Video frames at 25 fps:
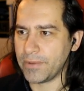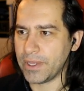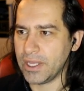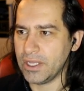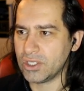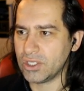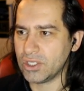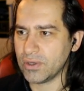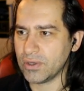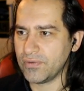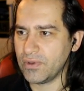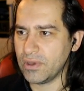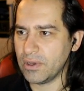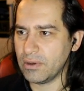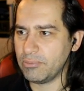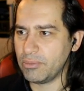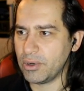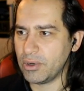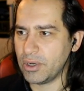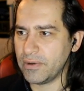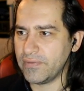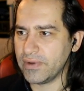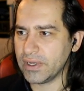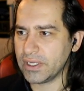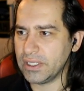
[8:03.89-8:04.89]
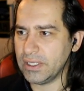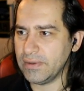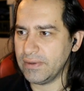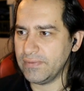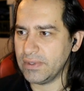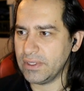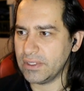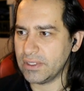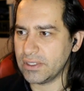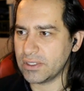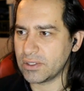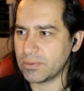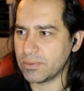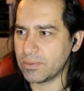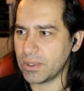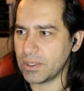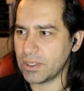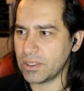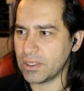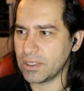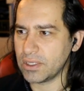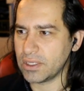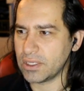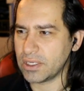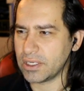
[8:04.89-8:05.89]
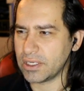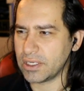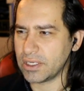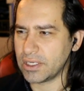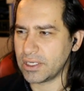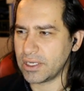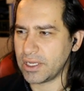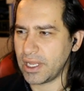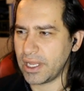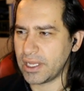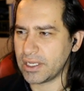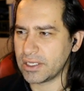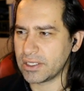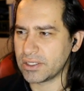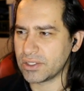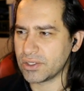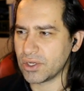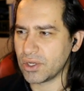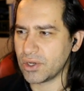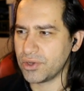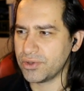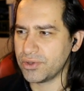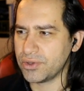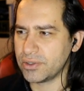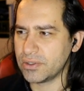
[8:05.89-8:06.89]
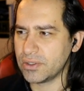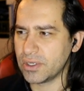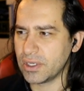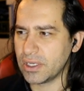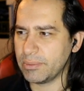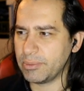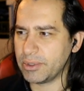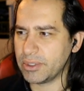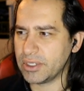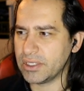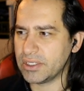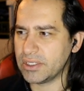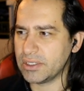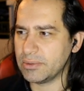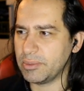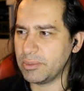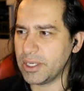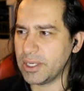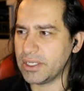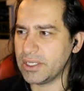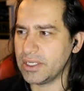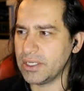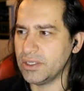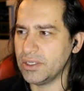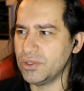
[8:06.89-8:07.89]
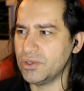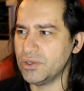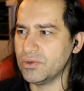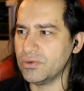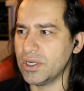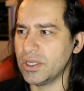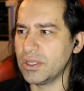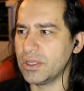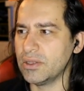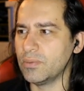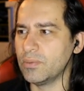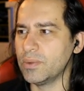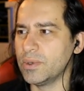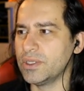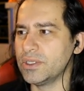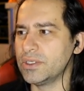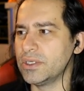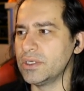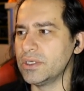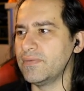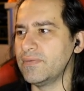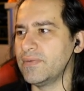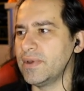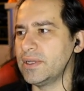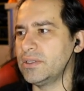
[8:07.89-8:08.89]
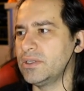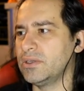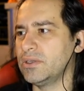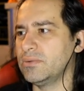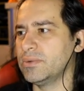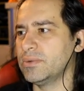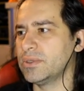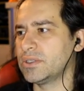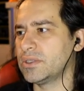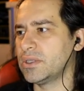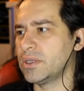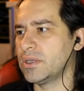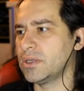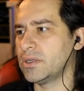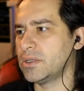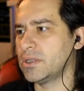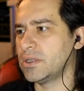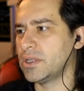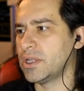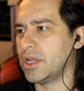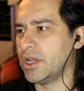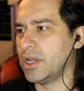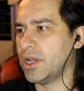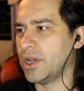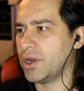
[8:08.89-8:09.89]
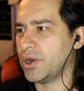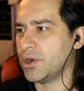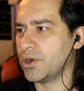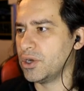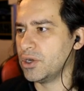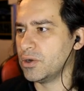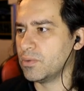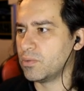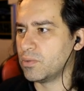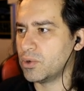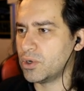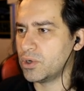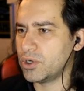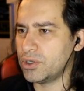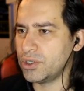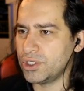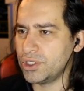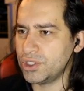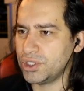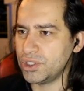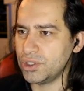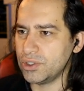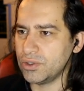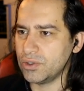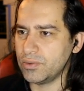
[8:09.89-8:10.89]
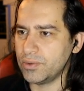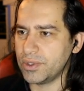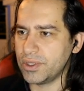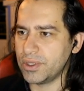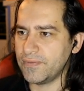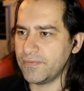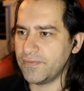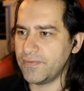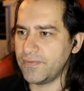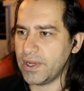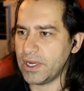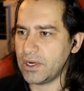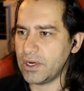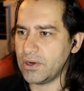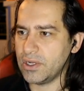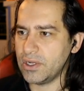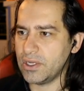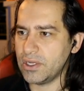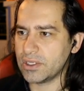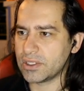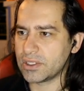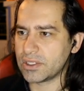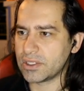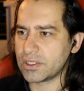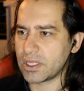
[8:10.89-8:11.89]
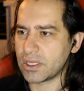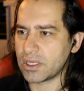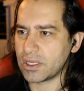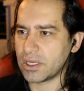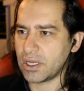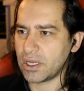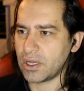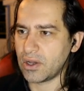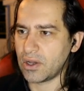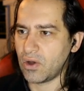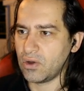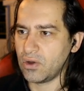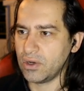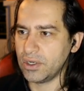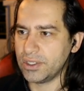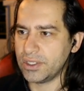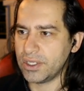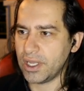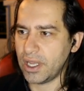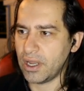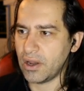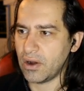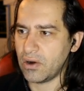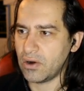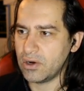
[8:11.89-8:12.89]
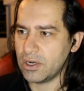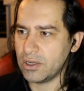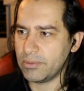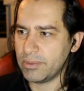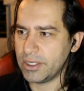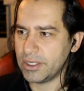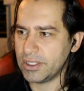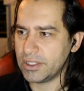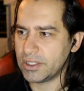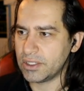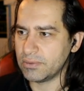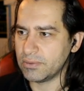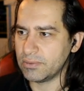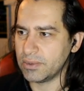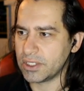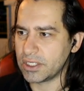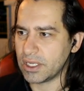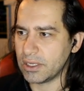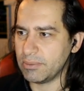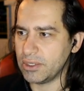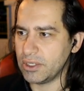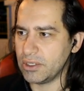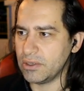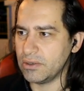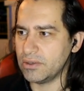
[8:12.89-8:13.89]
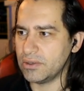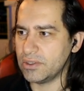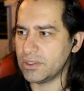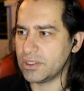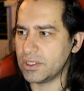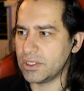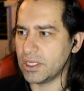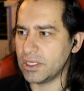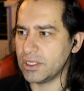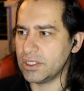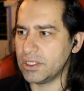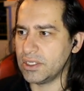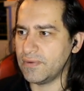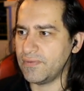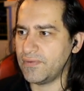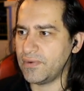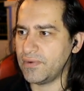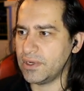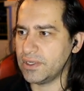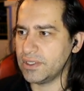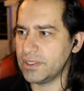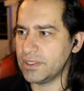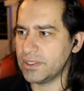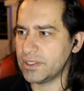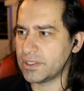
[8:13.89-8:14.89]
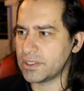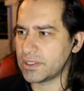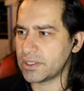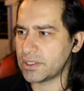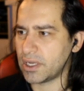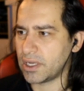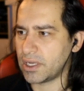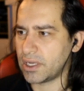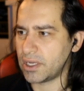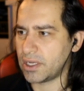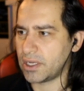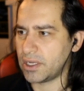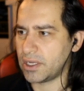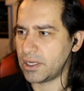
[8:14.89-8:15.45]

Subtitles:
Each of the above activities, as well as others you can participate in during the winter event, will still reward you with the various holiday ornaments, which can be used in different